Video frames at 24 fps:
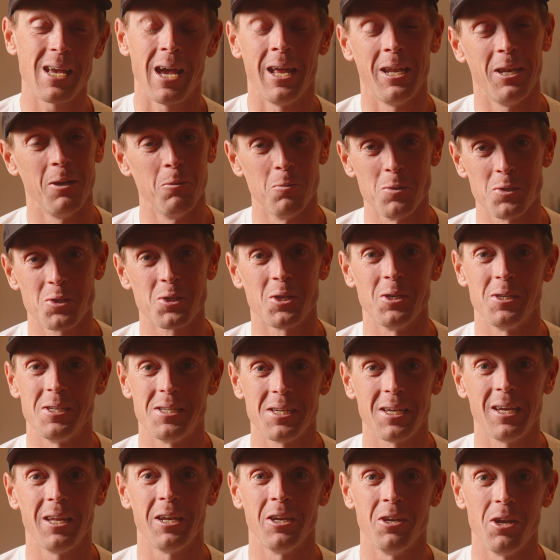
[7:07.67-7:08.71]
And it was good
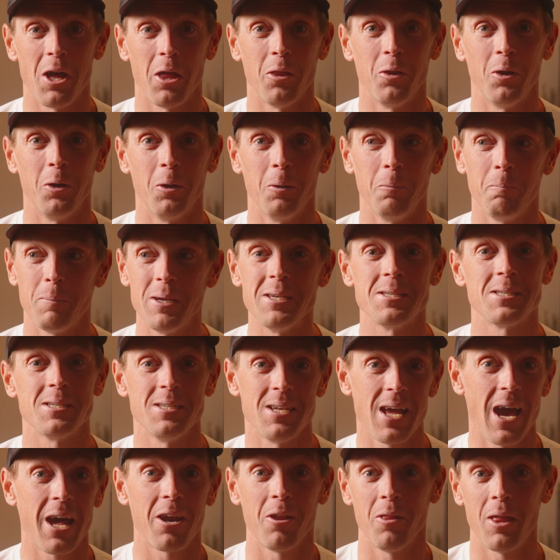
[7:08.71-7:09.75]
to get another piece of
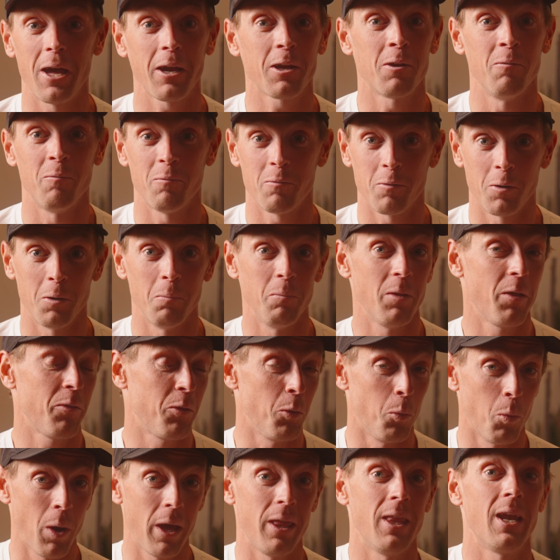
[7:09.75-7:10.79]
data that confirmed that
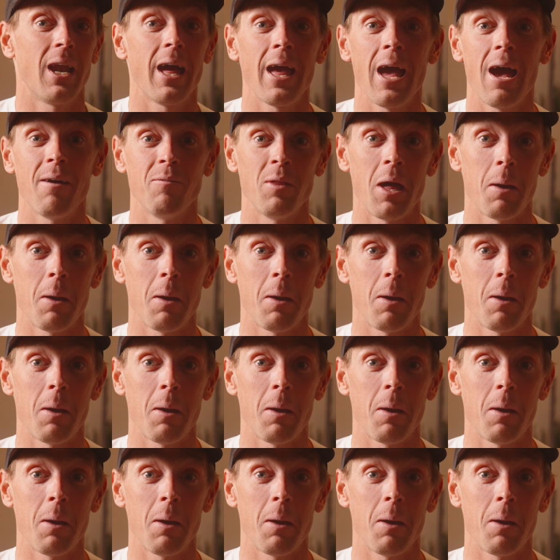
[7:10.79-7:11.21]
the way that I have